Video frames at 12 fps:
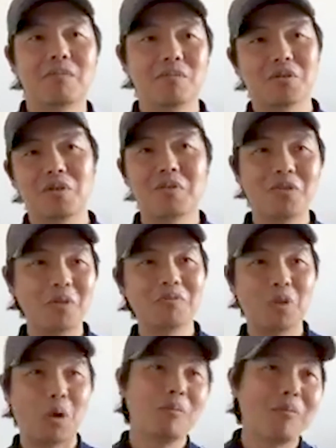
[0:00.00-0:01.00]
so
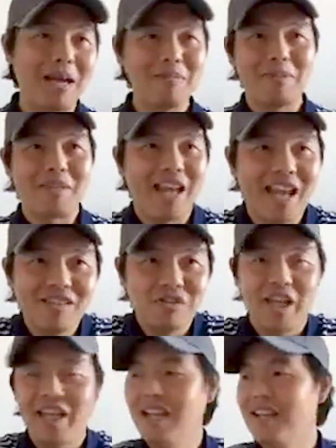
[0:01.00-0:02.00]
don't buy maybe 10
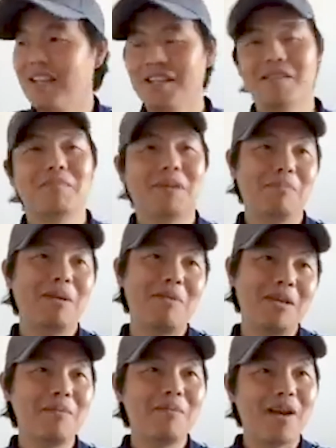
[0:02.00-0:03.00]
today, but
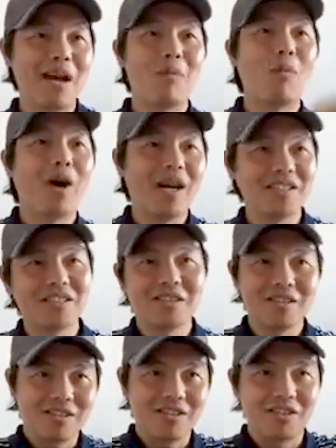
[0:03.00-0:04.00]
maybe buy one,
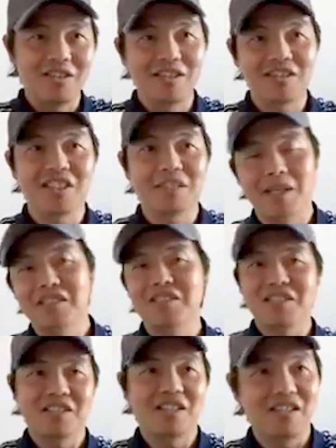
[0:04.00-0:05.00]
in 6
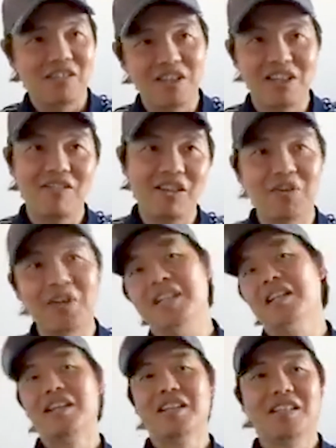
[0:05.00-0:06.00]
months,
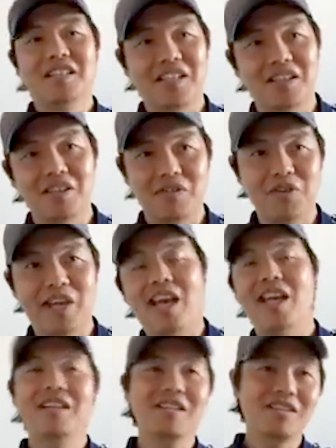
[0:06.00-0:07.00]
reevaluate. If you
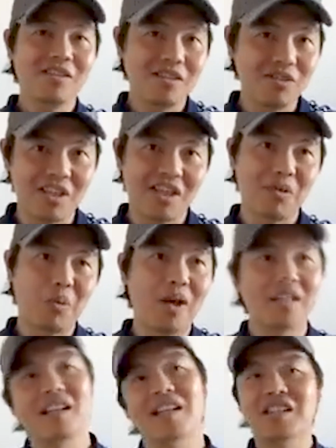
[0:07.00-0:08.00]
can, do another
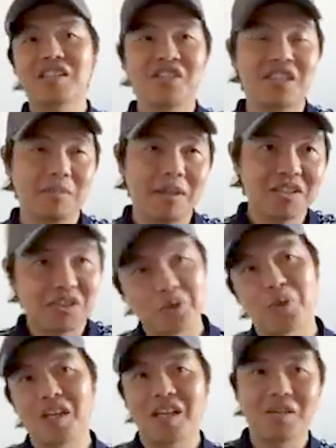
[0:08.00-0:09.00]
one, another 6 months,
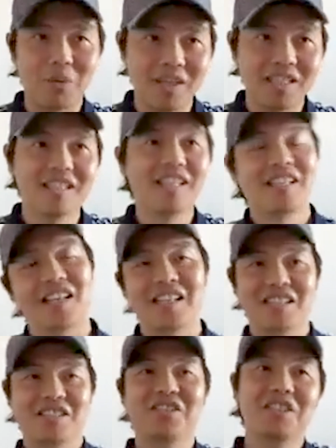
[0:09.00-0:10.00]
do another one,
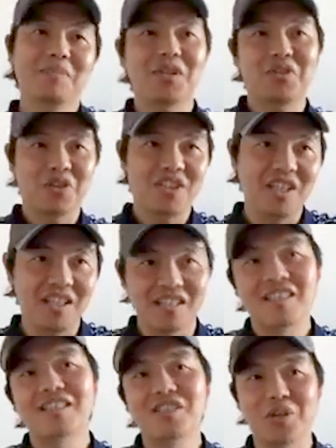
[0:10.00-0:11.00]
another 6 months or a
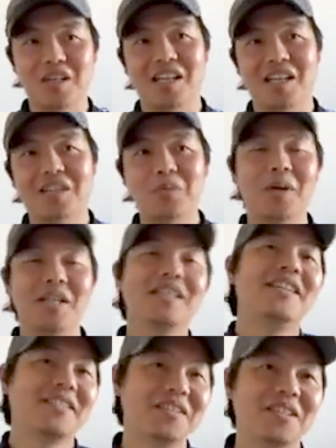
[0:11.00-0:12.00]
year, do another one.
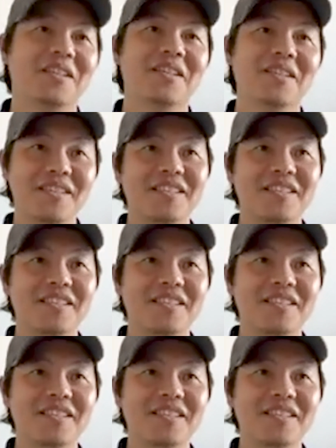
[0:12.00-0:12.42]
So,